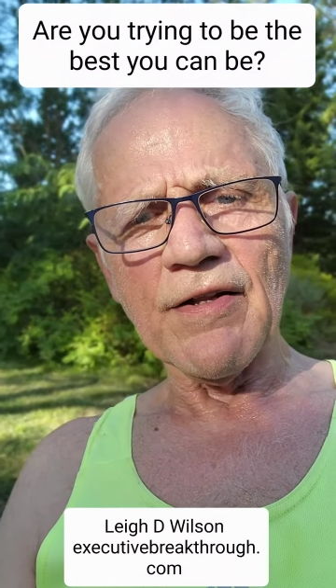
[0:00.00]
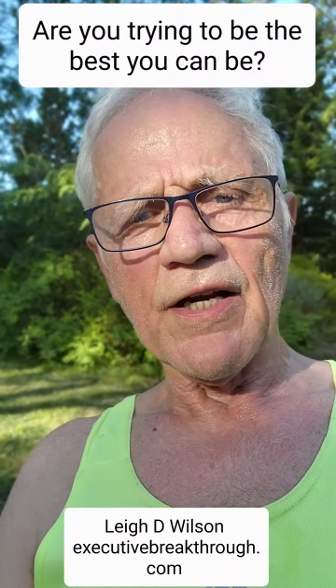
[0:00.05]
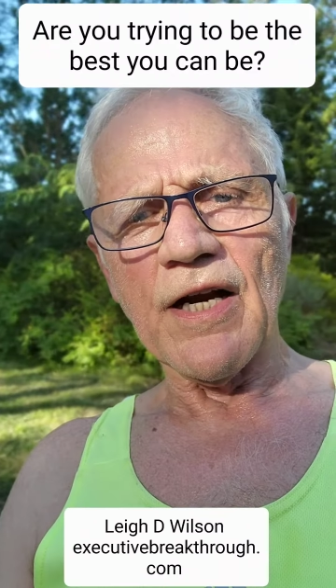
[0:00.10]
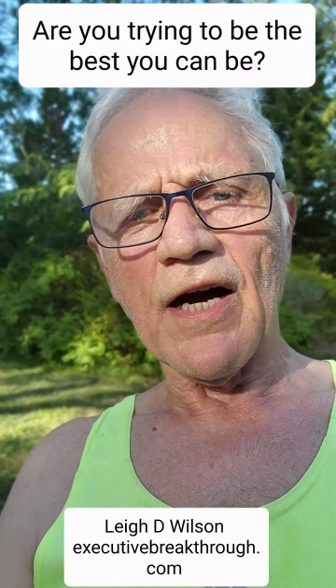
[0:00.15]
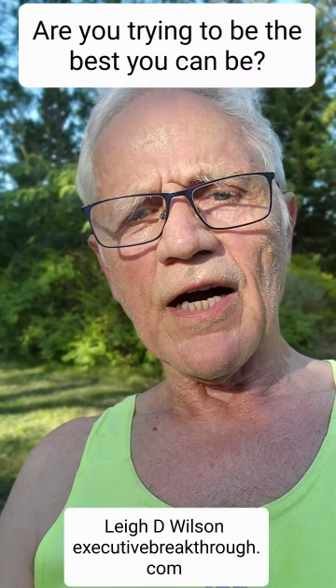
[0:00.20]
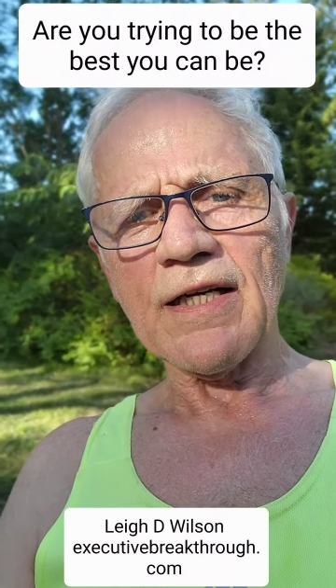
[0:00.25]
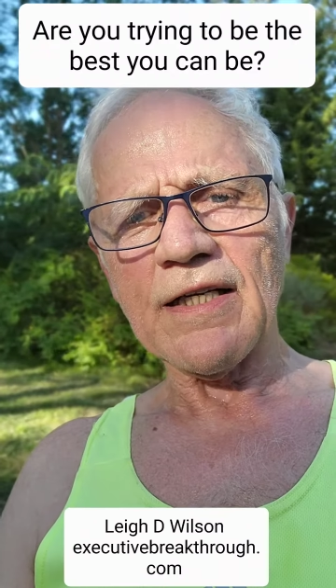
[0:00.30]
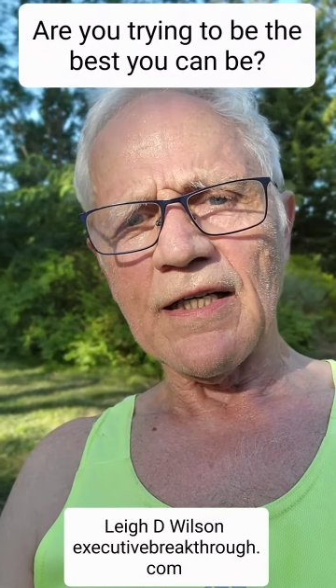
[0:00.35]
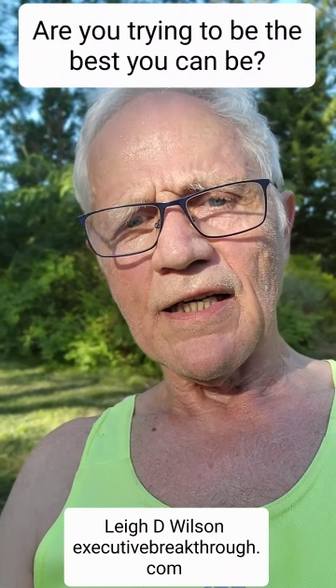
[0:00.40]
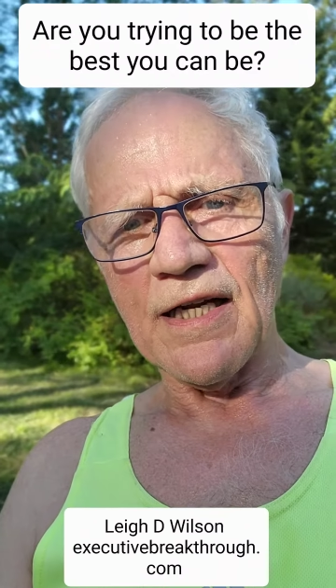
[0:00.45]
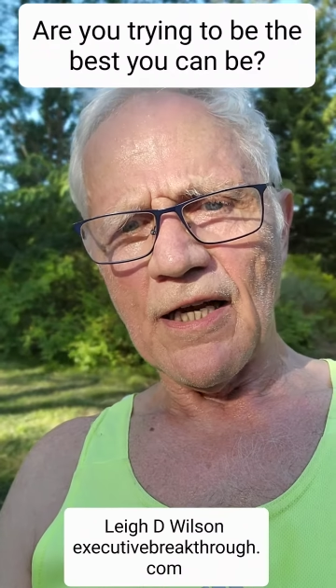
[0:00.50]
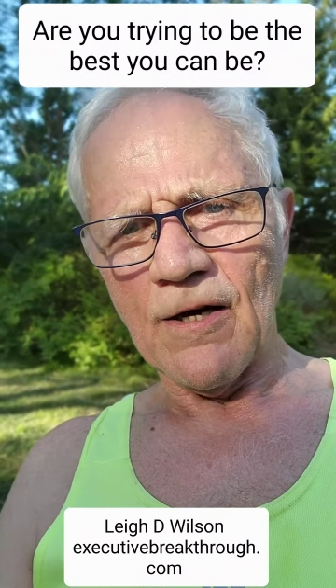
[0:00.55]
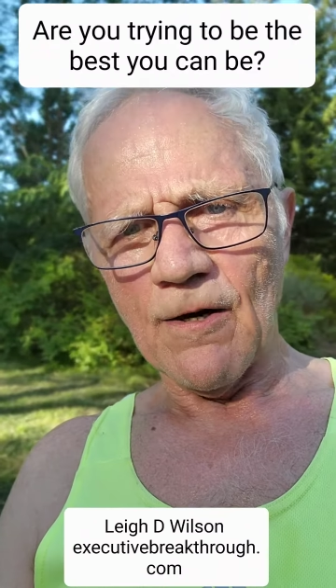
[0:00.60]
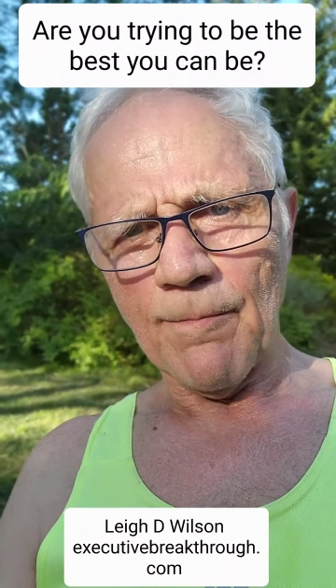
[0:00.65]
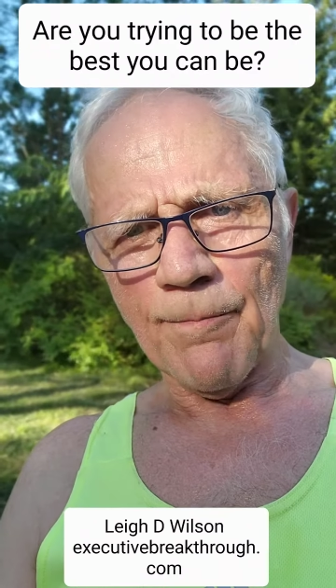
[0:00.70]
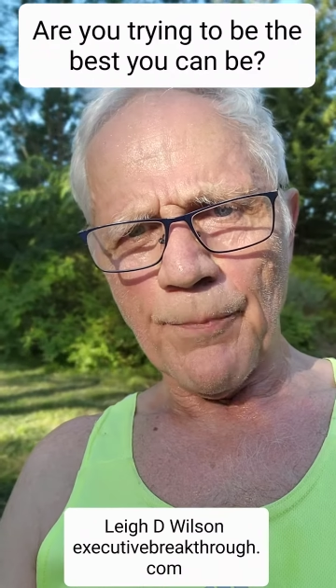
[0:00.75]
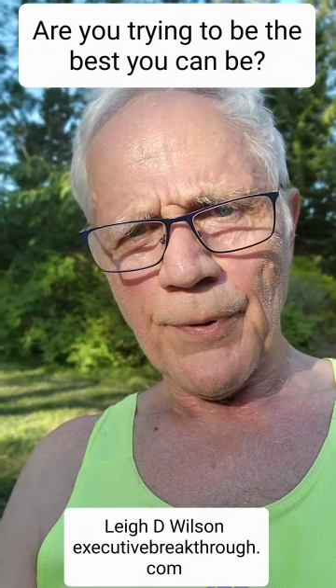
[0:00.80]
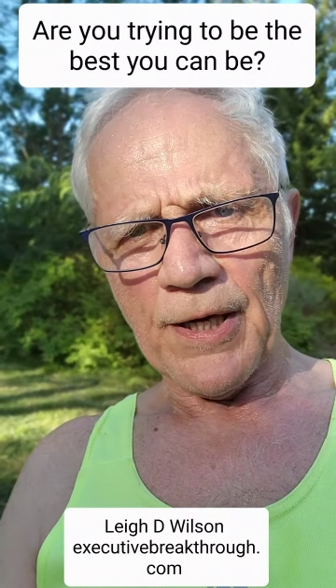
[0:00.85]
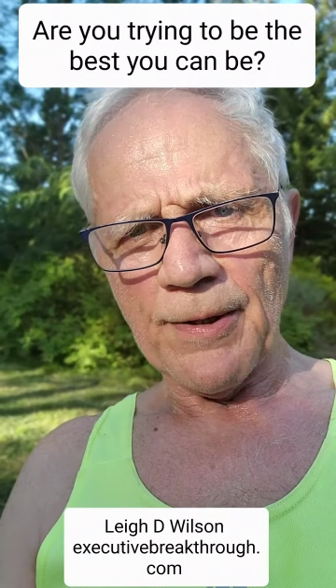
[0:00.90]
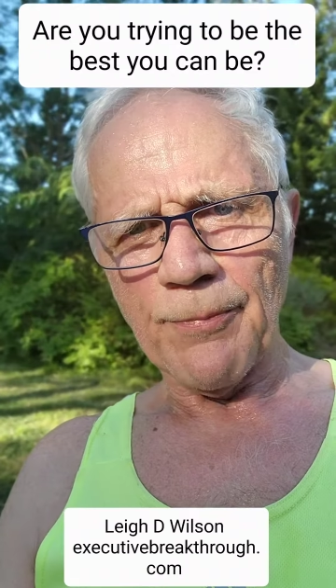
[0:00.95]
that I can
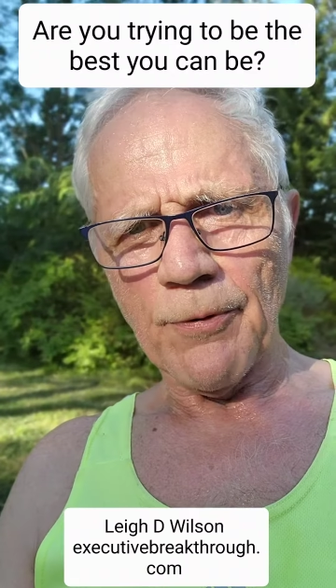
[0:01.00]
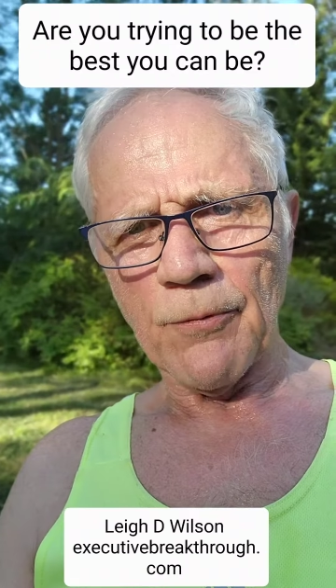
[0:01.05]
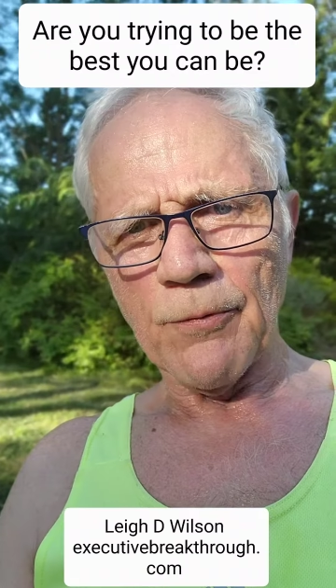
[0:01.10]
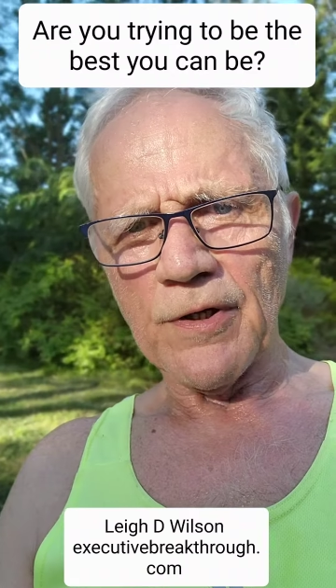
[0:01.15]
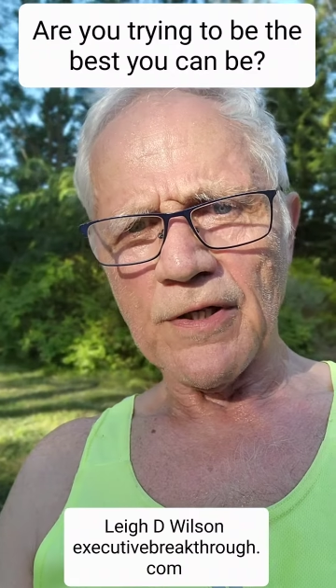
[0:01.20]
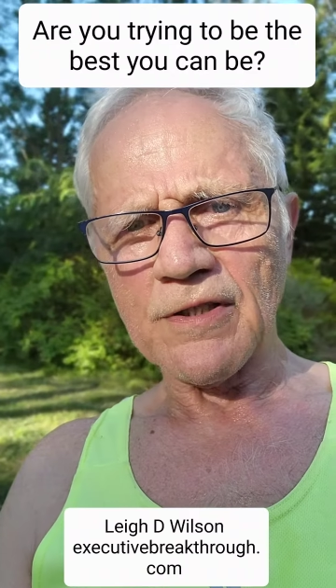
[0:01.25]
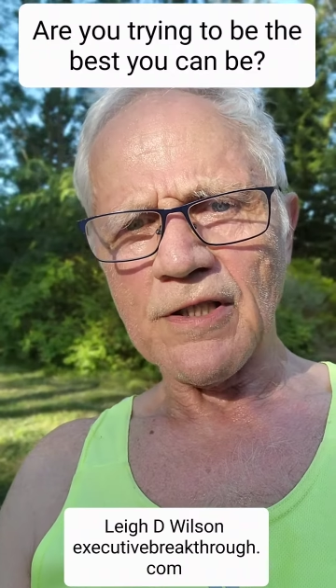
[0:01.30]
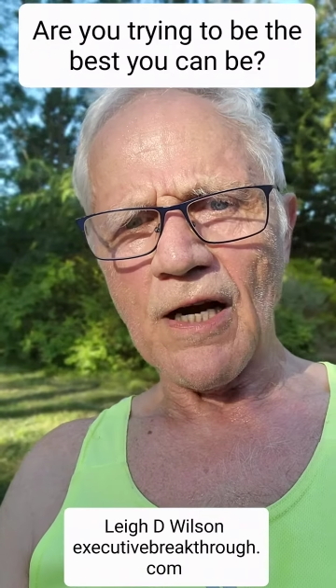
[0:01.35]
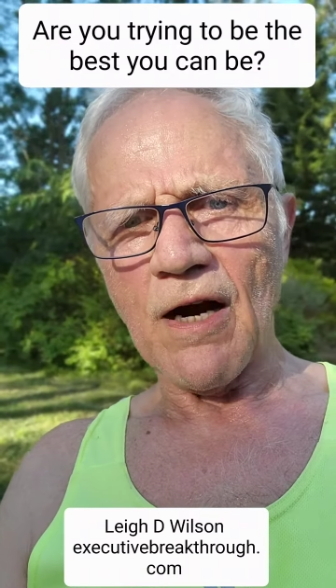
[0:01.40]
help people with.